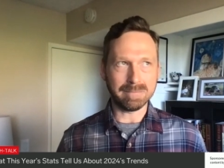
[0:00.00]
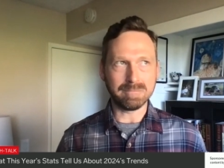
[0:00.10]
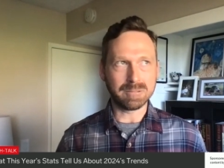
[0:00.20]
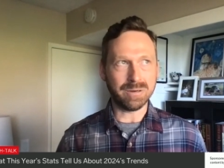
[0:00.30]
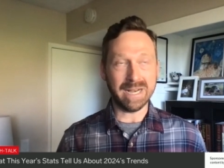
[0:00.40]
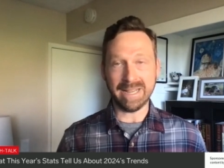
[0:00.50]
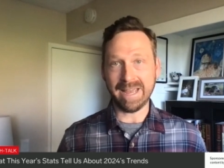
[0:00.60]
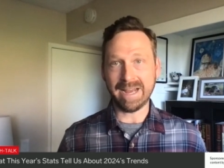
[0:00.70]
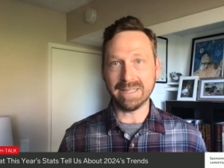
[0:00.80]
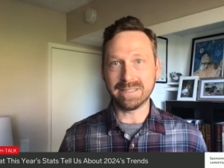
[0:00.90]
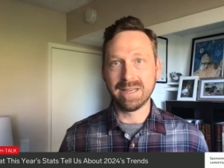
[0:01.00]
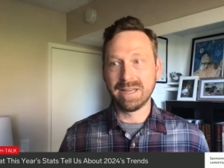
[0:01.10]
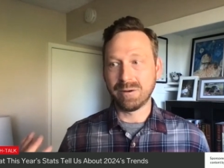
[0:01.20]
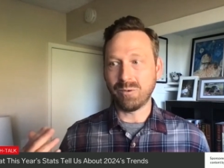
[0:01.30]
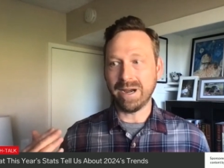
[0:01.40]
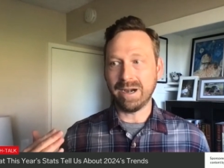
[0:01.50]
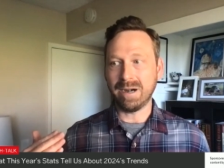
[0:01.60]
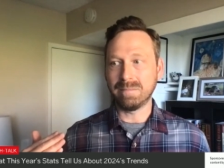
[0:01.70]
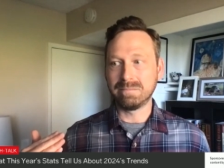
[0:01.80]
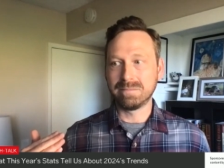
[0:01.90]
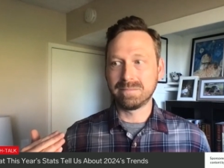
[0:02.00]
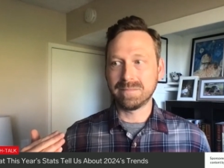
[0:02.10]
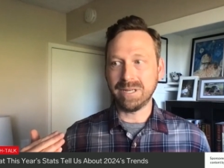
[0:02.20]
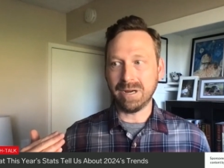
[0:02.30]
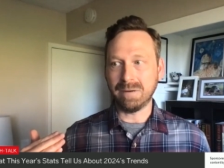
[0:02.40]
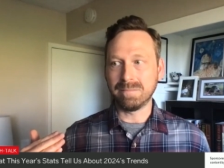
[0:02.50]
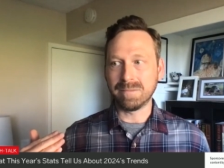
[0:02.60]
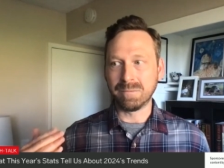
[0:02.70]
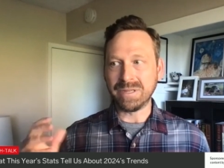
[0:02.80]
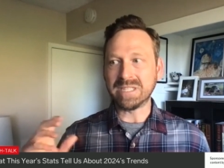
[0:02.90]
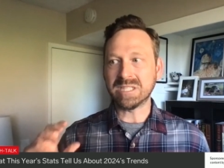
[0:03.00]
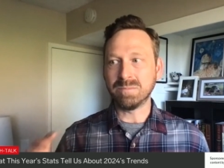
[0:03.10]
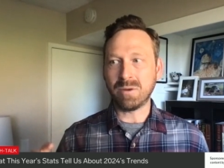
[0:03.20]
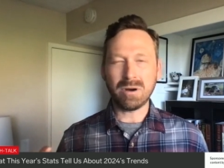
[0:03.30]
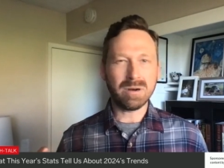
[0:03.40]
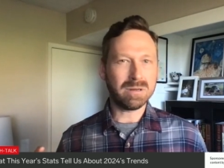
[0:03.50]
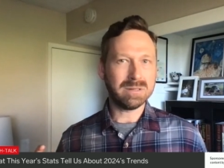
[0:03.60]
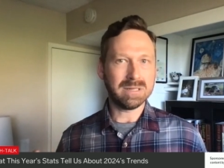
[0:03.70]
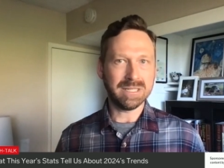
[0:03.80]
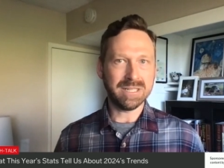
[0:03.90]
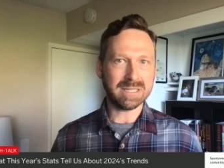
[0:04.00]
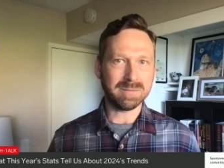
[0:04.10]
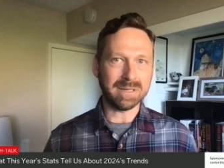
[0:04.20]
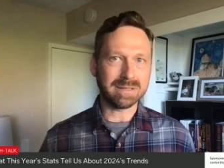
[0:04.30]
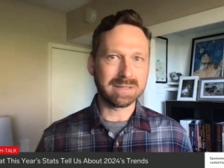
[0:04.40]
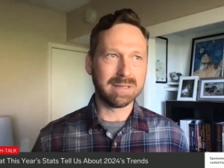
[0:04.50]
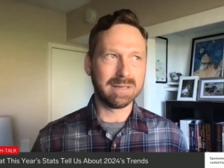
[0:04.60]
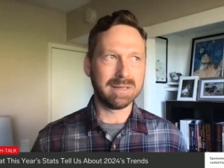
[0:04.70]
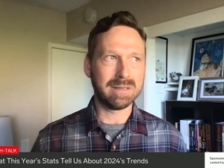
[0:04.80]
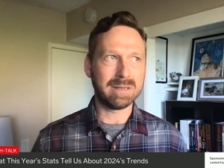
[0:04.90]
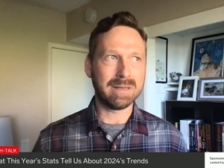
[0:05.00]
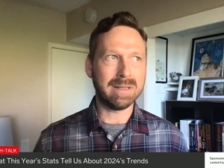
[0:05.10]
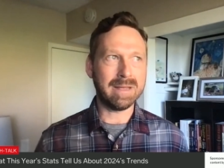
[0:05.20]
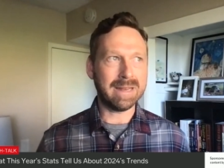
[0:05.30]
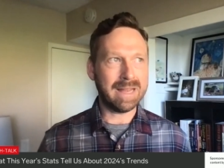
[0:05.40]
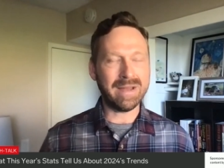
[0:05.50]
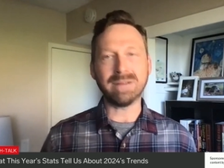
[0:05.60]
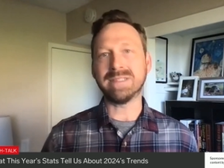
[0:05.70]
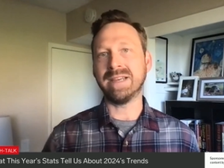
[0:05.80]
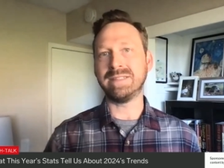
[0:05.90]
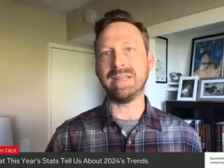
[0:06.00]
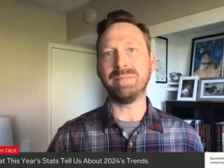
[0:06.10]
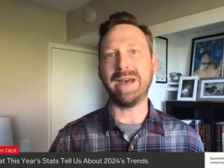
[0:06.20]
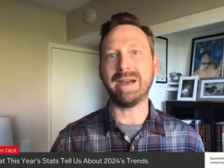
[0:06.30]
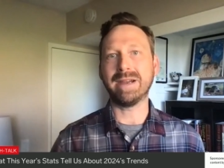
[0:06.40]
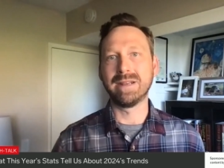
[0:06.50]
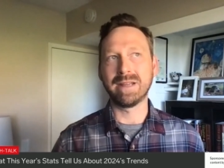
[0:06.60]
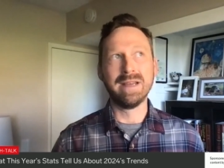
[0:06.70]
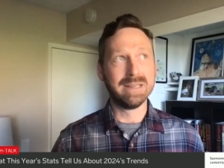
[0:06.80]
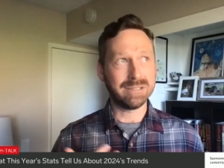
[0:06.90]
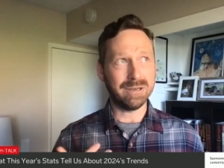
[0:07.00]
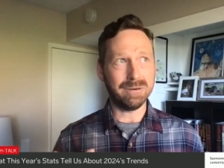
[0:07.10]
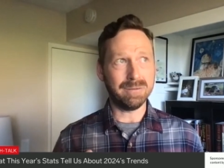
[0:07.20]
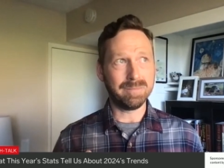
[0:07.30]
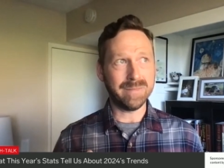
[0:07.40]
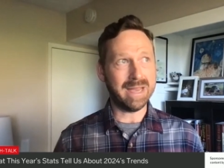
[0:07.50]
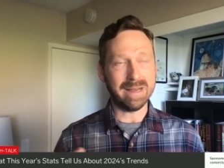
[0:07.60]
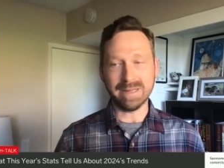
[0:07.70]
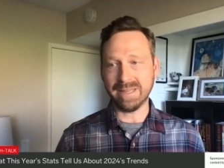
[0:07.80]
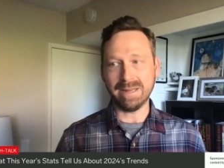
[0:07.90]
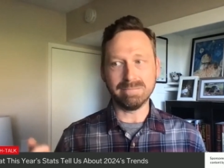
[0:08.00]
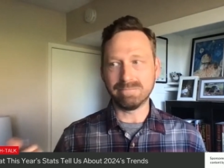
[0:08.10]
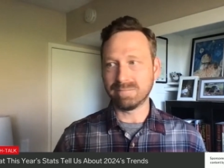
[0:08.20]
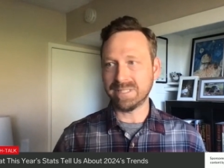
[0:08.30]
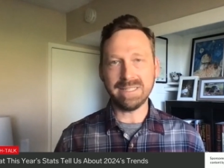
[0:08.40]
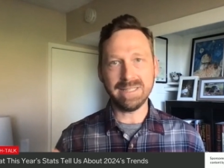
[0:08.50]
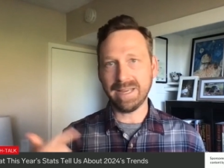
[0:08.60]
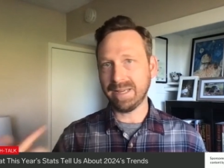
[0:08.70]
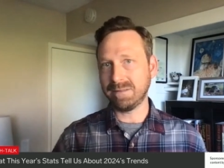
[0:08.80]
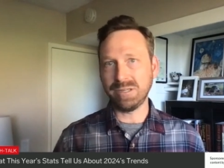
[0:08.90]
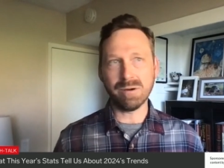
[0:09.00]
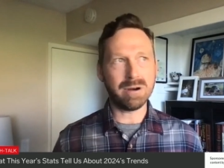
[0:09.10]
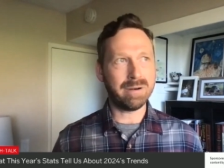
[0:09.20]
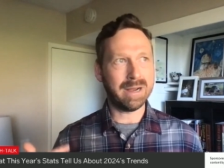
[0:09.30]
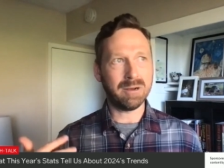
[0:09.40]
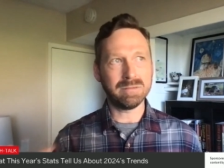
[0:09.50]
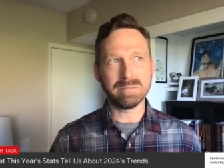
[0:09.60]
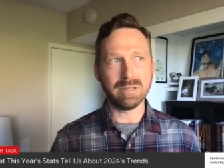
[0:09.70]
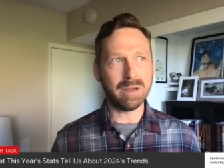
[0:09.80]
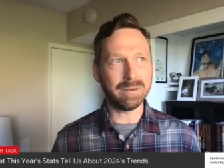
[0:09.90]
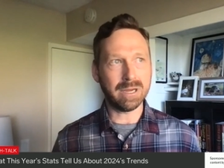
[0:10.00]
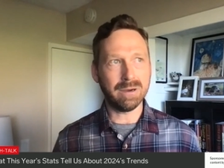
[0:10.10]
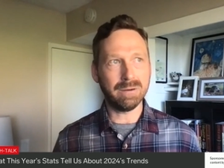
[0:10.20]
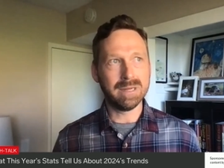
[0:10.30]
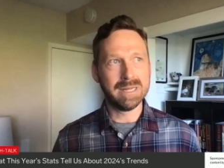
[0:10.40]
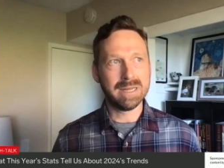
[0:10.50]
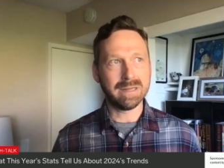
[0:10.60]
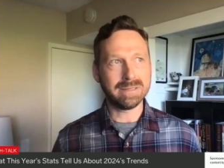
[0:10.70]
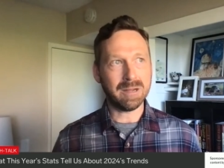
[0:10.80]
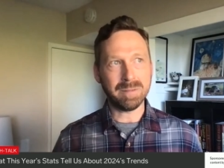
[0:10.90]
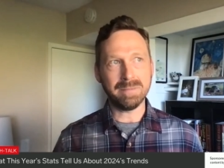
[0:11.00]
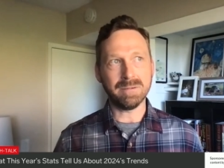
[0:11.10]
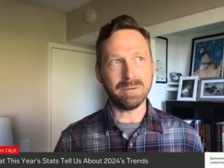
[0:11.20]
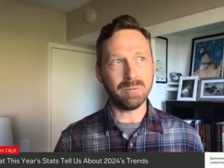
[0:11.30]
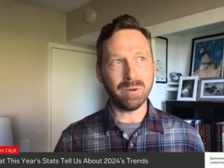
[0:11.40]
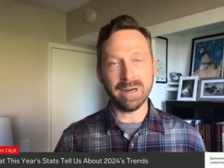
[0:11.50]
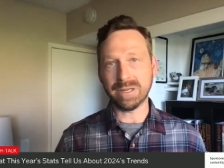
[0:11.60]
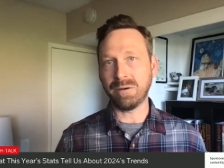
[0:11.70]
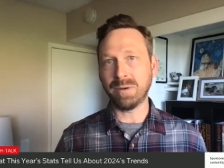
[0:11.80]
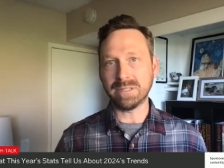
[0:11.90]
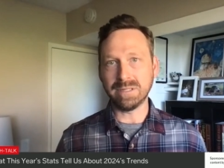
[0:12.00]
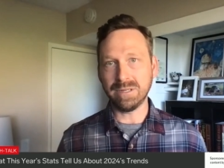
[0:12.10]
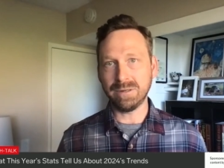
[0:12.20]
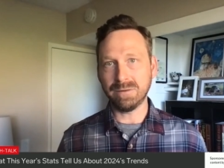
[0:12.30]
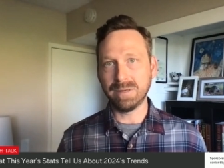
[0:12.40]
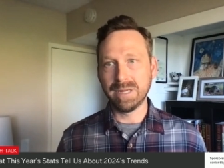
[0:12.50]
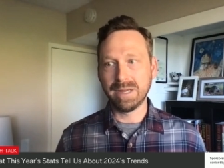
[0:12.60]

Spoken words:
creating ads where, with these small adjustments, they can have outsized impact. So yeah, again, CTA, URL, logo, tell people where to go, what to do.